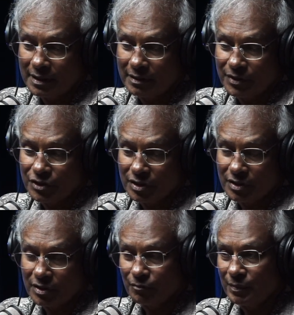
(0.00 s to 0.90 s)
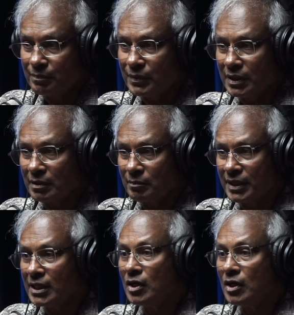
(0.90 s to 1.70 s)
eviction of people, breaking